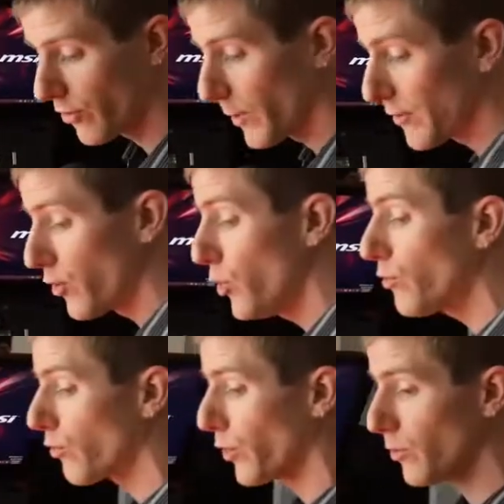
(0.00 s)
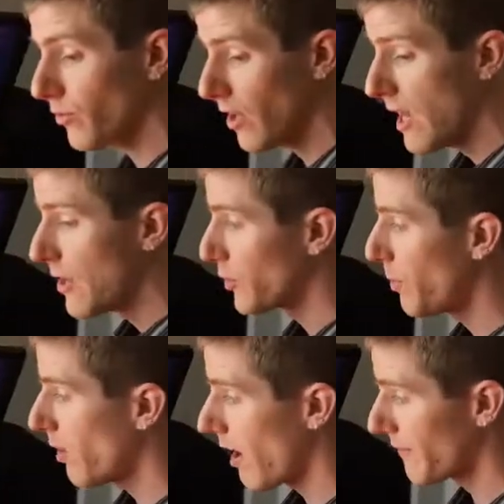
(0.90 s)
So it's 2 screws to
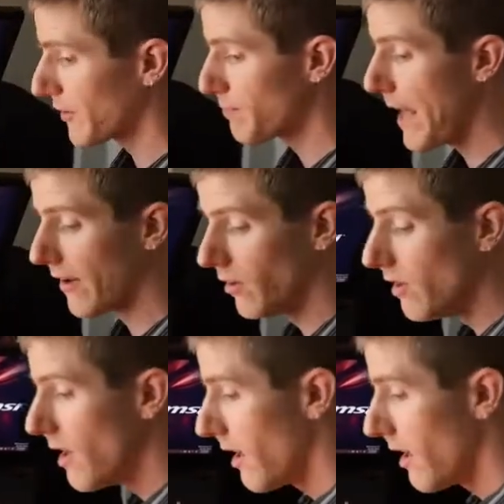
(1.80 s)
pull off this panel.